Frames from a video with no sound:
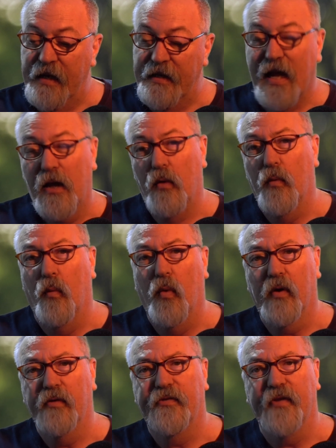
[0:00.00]
Now,
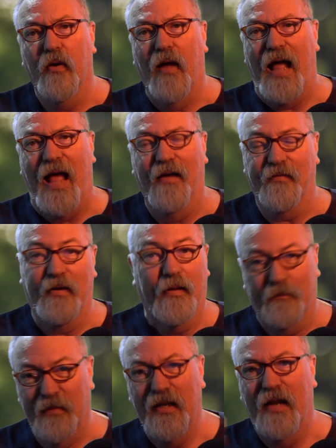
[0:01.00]
words don't have,
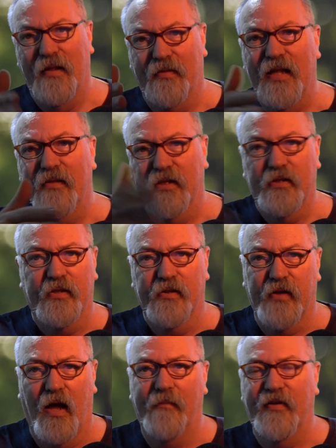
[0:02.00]
I think this
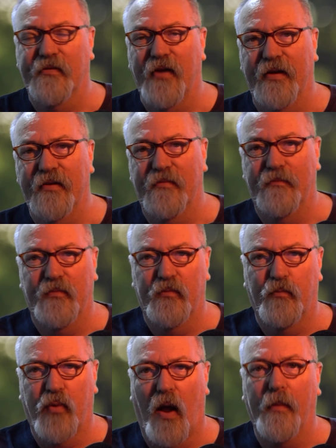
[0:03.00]
is obvious. I
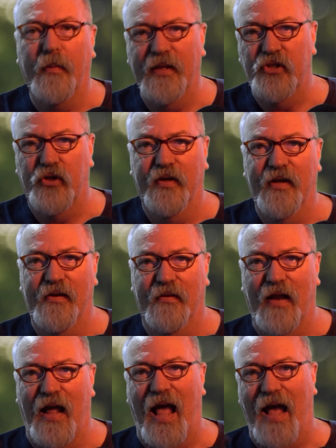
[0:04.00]
probably shouldn't
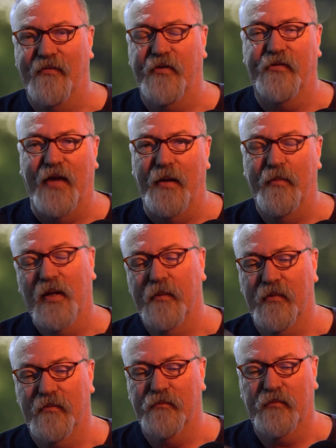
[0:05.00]
have to say it, but
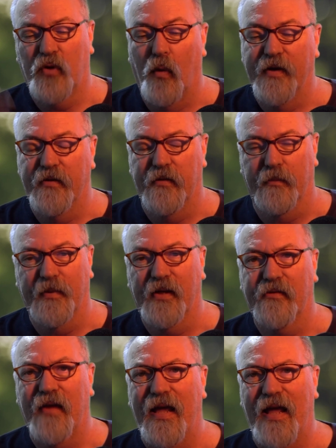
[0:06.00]
I'm going to,
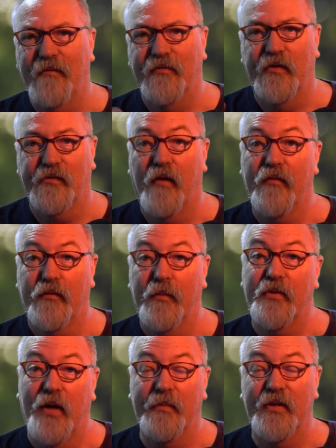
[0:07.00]
because I have discovered
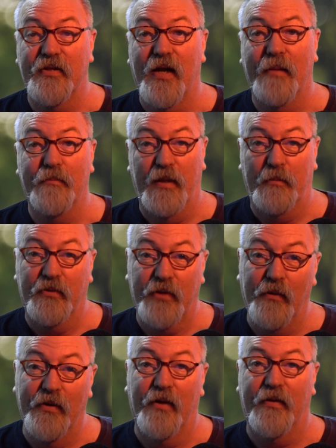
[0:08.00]
from time to time people
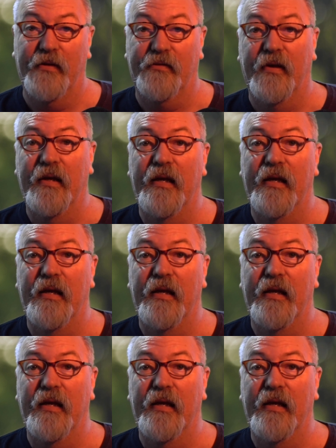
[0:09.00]
don't know this.